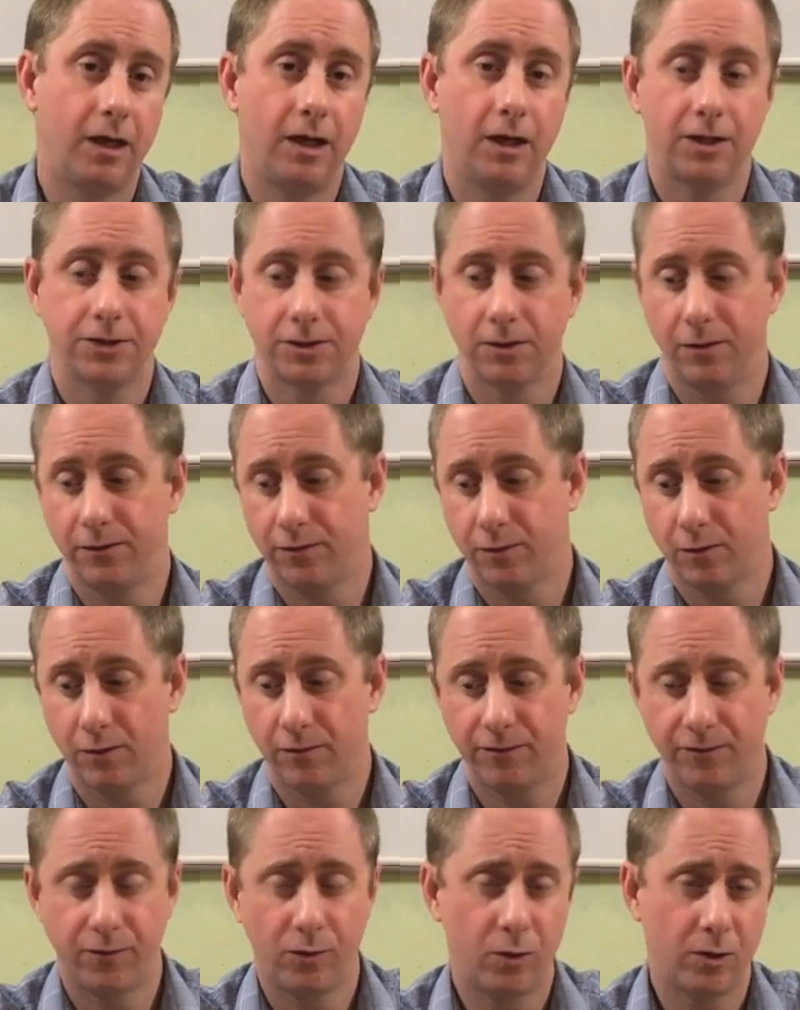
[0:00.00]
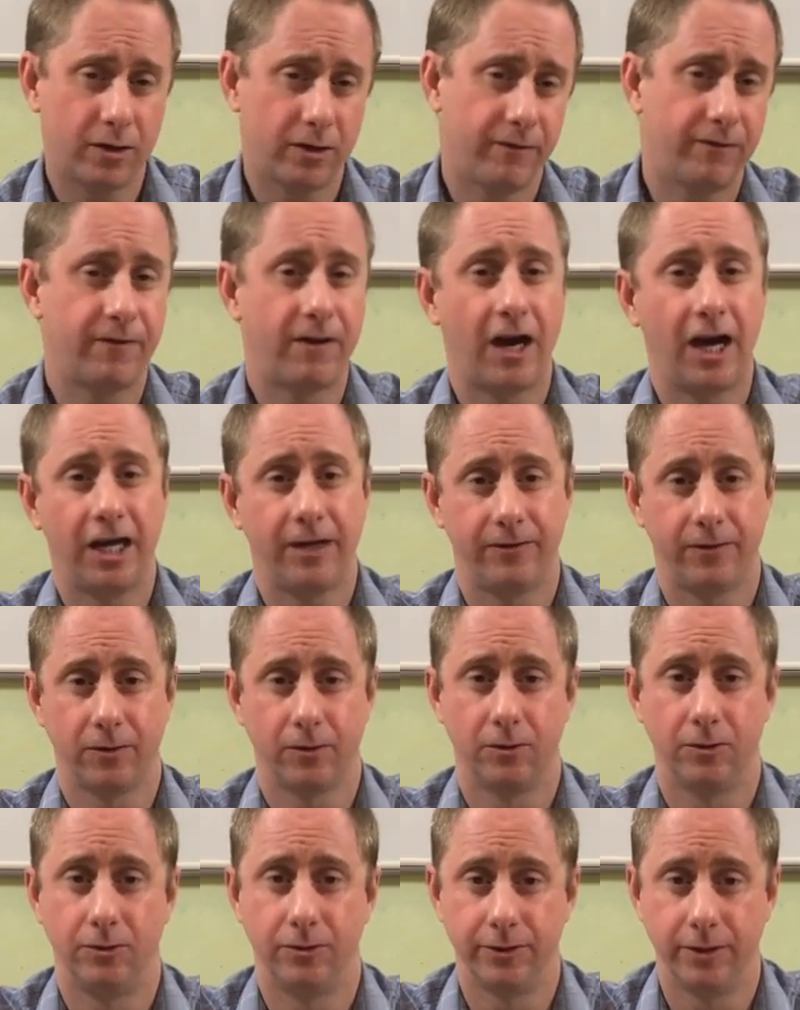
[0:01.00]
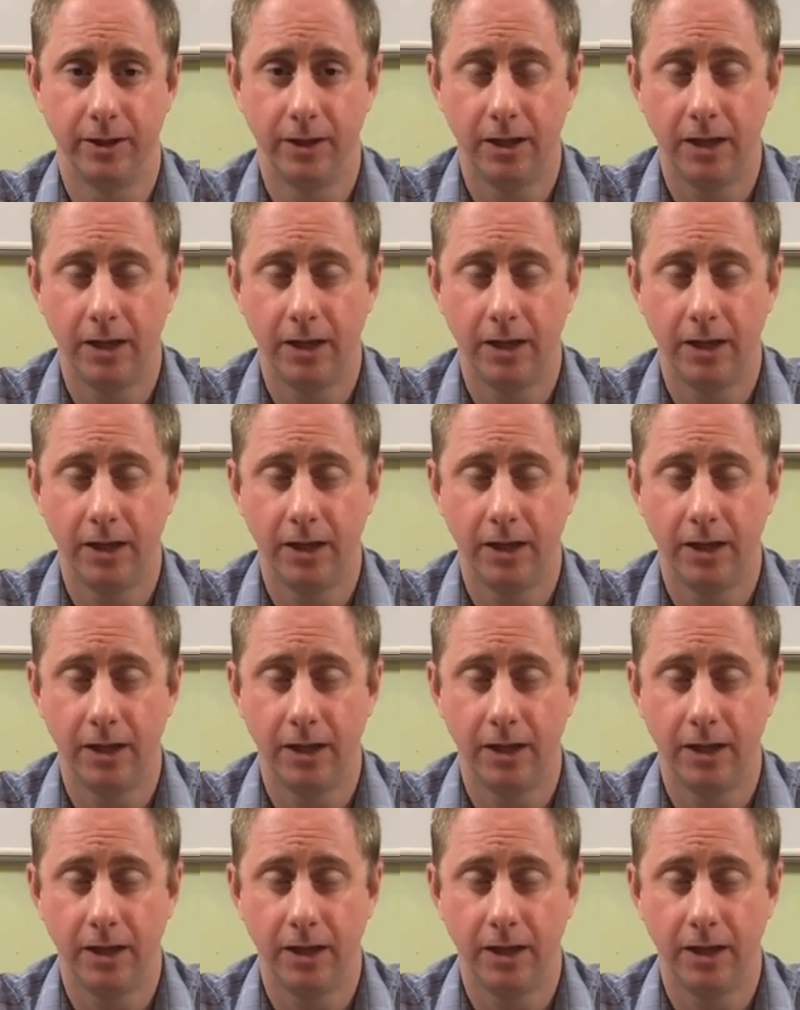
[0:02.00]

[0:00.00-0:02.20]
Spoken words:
So for a 4 to 5-year-old,